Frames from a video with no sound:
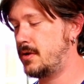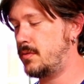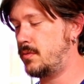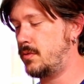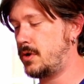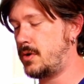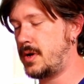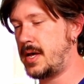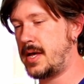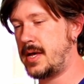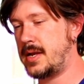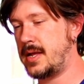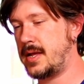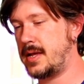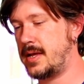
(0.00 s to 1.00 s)
We'll go ahead
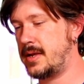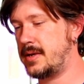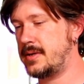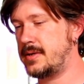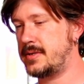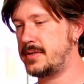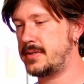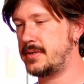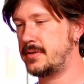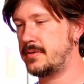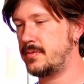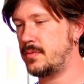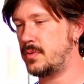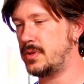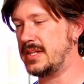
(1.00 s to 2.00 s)
and
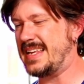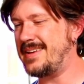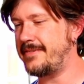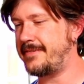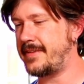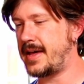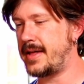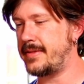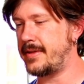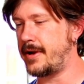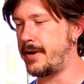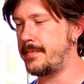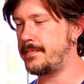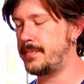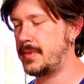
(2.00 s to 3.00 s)
we'll leave that
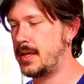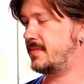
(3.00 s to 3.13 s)
there.